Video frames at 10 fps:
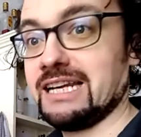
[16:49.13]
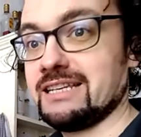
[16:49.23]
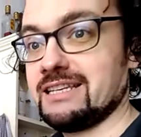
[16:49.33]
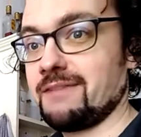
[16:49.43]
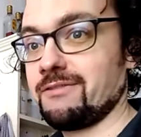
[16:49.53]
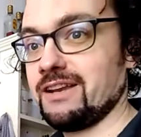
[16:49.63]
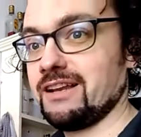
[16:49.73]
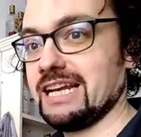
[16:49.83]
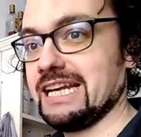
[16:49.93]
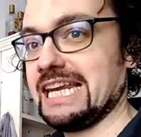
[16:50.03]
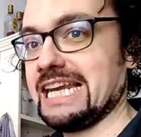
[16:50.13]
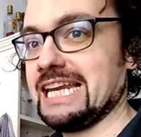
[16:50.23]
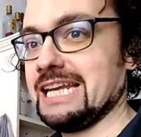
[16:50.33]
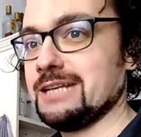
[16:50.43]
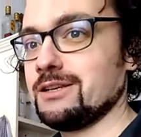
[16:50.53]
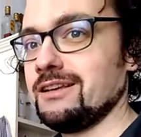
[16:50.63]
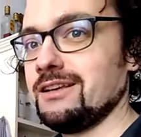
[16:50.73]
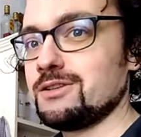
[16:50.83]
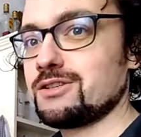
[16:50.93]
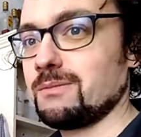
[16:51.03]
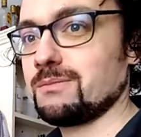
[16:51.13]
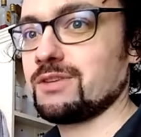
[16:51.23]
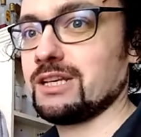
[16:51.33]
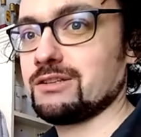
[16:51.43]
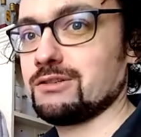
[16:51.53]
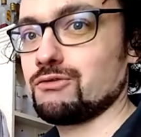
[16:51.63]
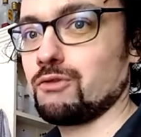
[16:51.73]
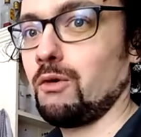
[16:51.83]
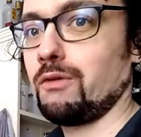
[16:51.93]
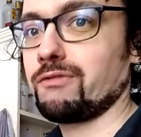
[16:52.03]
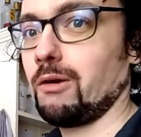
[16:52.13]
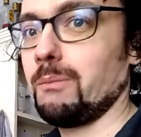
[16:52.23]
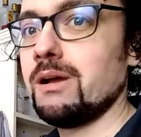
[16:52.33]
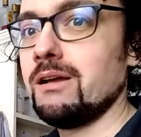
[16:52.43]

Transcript: definitely need something to draw from.